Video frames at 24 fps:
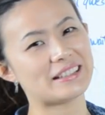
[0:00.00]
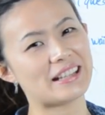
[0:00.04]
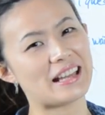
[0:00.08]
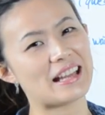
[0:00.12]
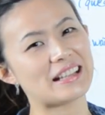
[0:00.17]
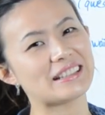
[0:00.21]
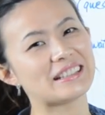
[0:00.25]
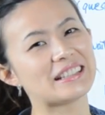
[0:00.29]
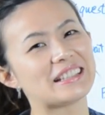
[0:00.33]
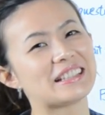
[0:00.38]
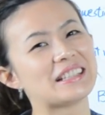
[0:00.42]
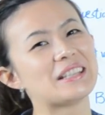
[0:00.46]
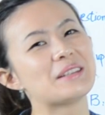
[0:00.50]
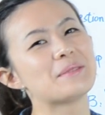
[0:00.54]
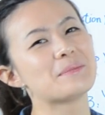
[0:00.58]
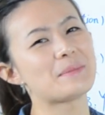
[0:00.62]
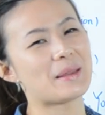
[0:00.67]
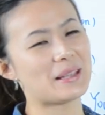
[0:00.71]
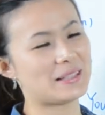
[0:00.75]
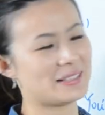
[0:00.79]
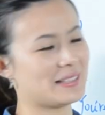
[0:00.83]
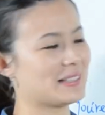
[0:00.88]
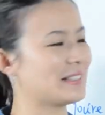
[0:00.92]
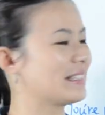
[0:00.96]
that he
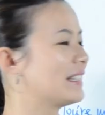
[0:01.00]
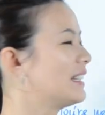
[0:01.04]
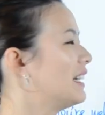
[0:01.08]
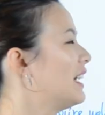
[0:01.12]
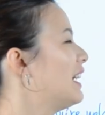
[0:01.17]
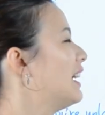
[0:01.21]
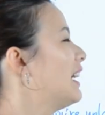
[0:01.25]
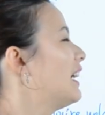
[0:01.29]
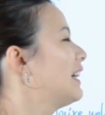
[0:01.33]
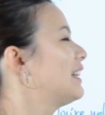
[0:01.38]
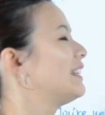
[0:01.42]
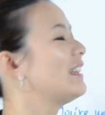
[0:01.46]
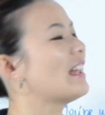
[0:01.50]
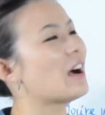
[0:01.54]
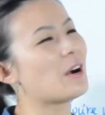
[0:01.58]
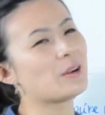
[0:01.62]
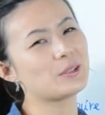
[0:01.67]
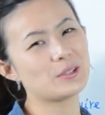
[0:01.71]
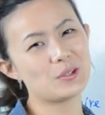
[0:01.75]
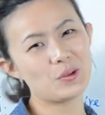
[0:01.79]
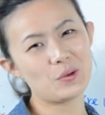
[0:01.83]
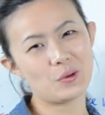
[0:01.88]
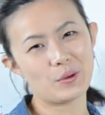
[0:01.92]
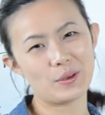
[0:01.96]
makes a
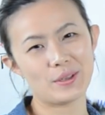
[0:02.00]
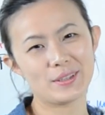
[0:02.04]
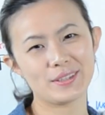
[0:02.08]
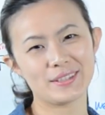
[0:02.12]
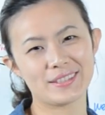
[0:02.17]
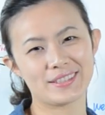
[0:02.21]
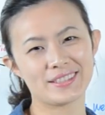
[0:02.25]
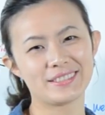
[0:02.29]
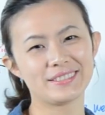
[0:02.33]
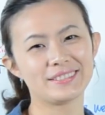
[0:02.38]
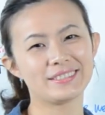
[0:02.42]
loud noise.